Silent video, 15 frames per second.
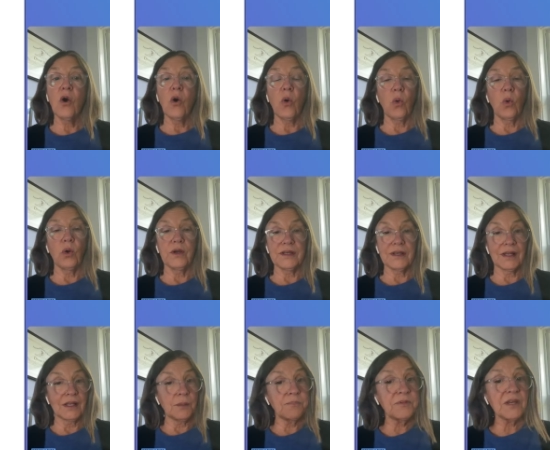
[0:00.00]
or
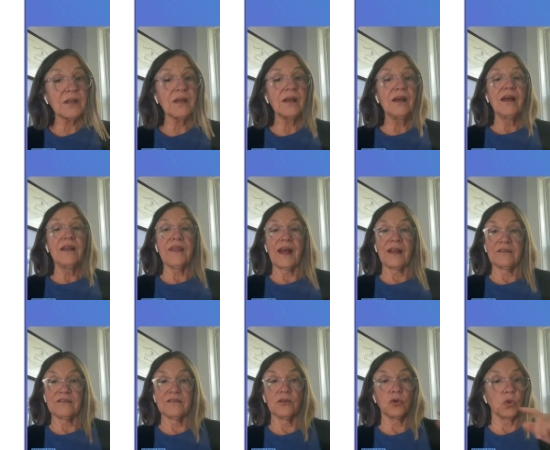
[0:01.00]
ecliptic. That's
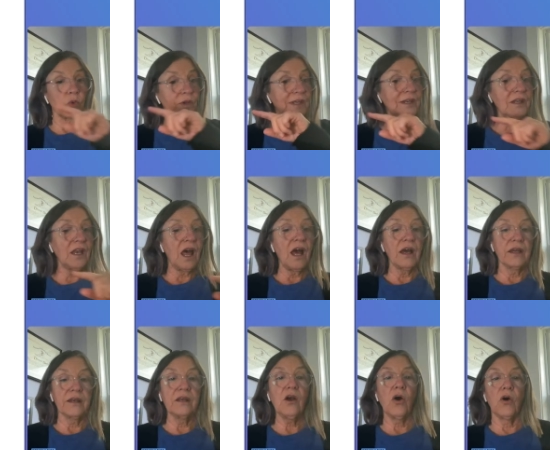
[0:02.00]
the green
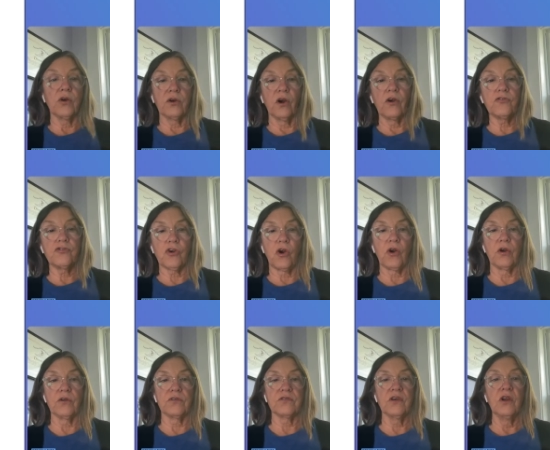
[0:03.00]
line on our
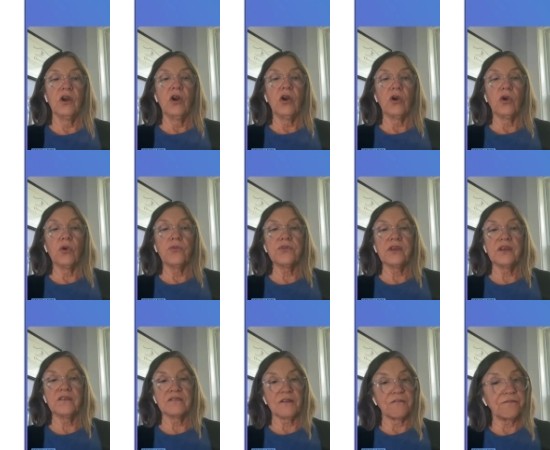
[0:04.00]
charts. Earth
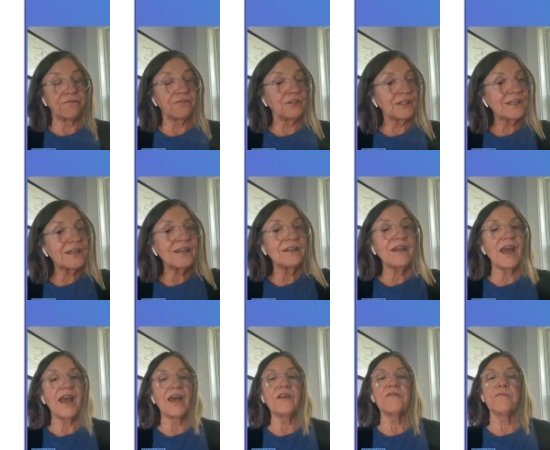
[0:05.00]
is fleeing
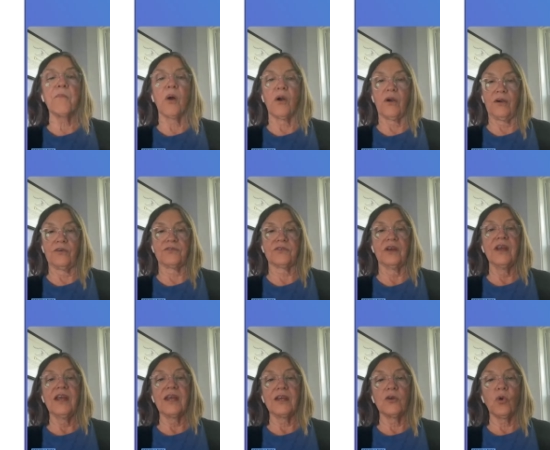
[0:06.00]
ahead of Mars
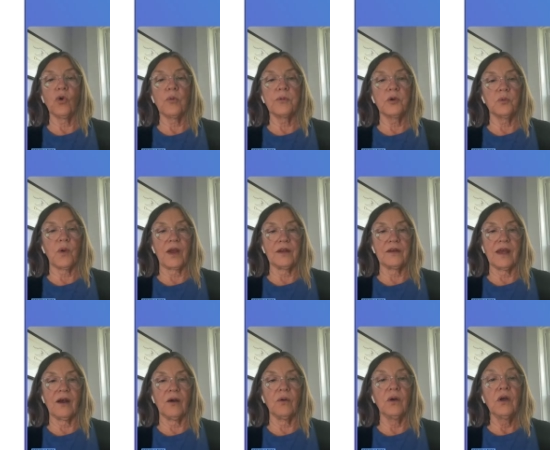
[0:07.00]
in orbit right
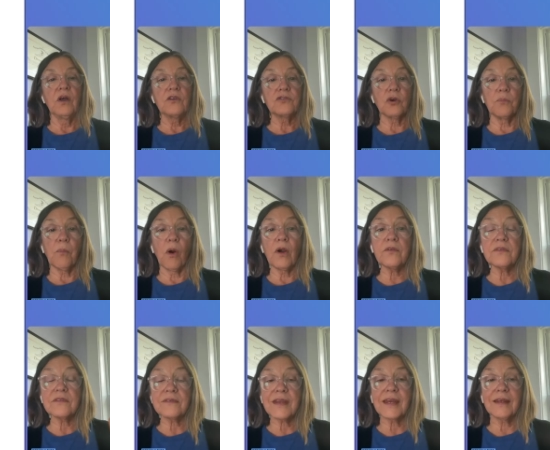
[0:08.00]
now. So Mars is
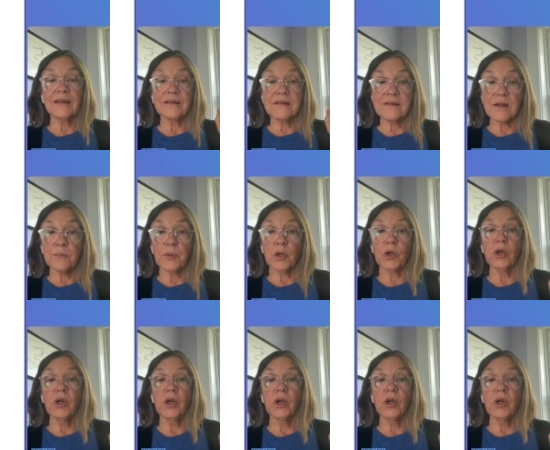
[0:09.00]
getting dimmer,